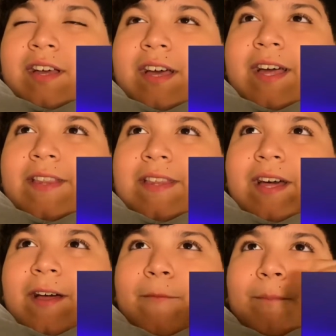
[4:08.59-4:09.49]
and
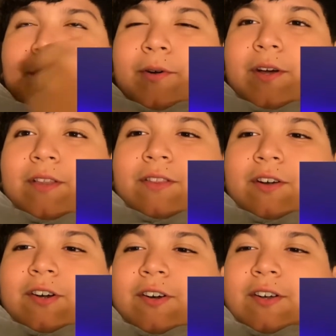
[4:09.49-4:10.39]
then put
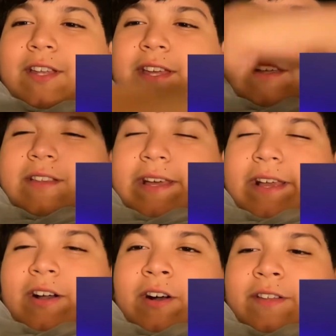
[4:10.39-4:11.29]
the hoodie
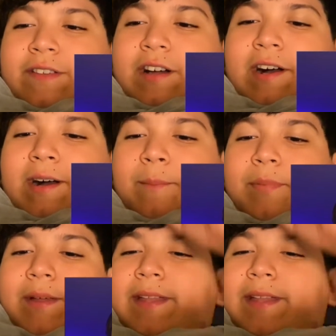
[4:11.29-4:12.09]
like on top, and